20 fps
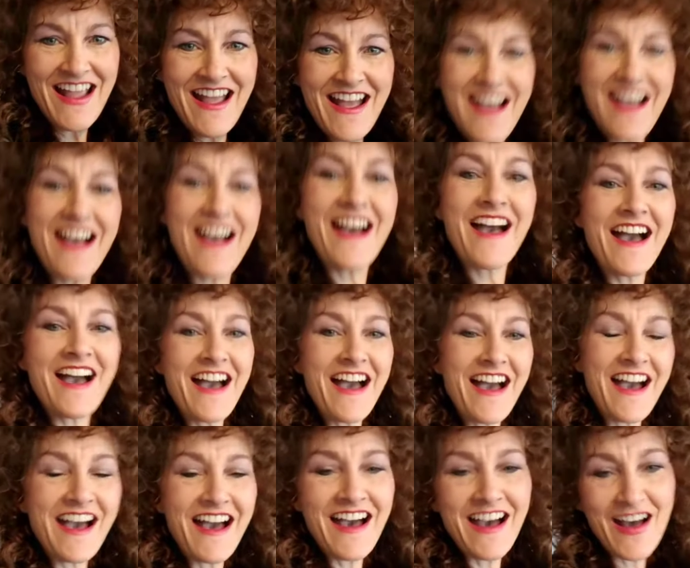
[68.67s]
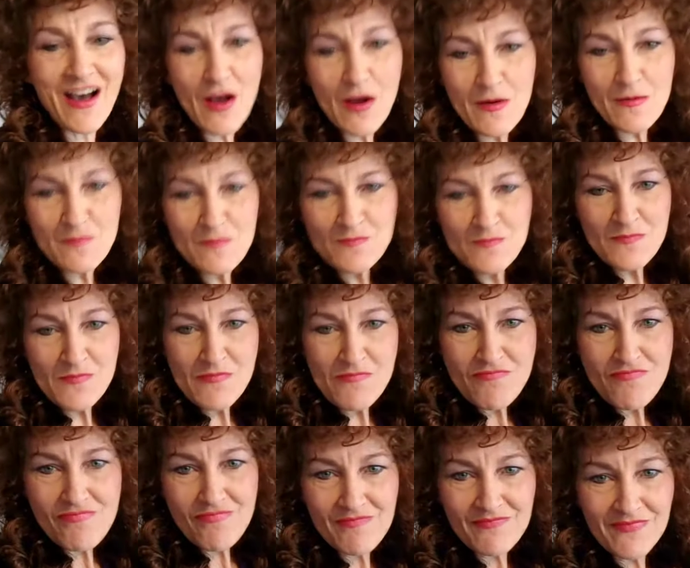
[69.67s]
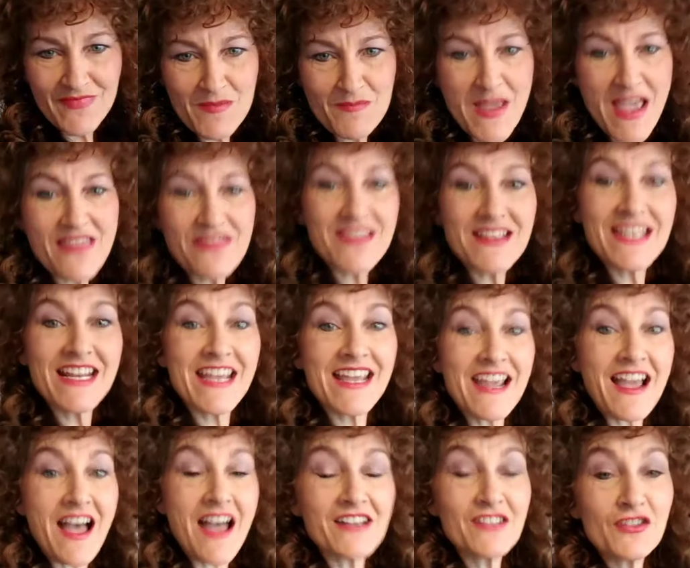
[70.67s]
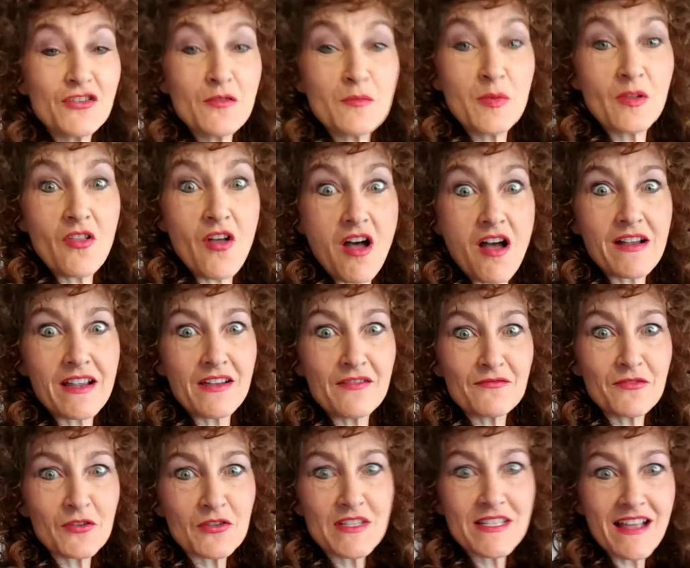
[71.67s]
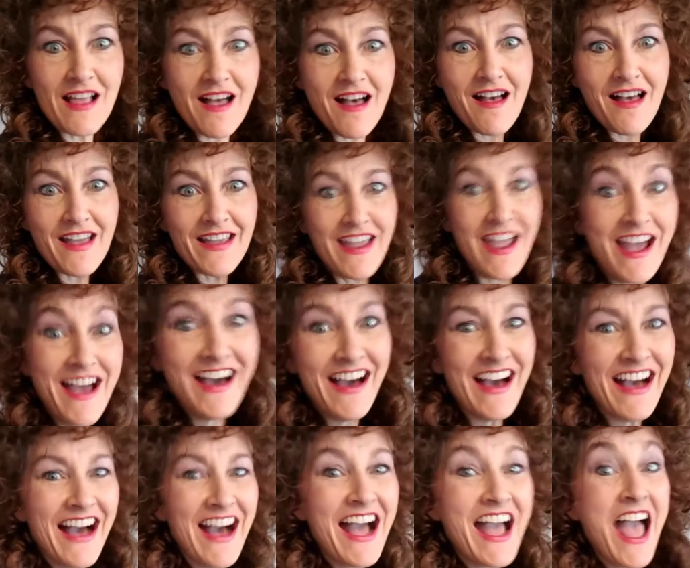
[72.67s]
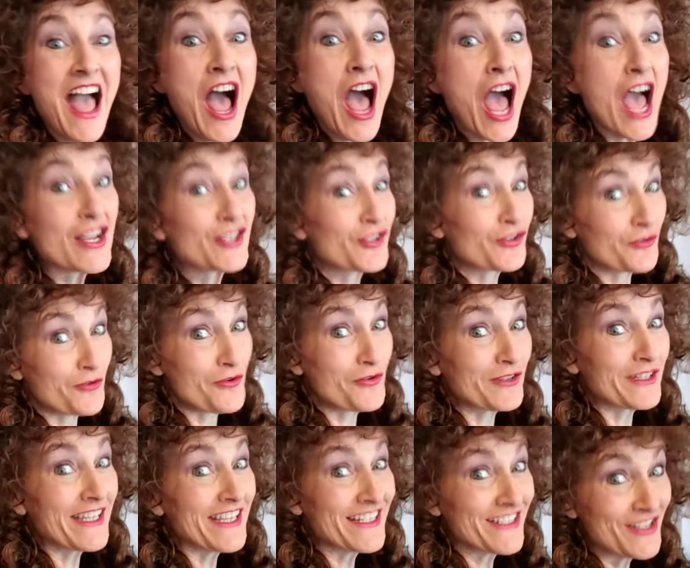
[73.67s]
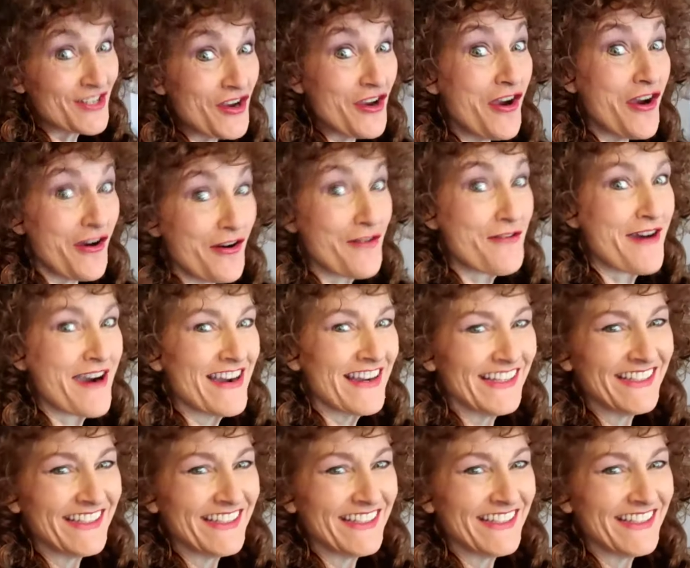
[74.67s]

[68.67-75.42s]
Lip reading: Oh, Bethany, I do belong at Versailles. I truly do.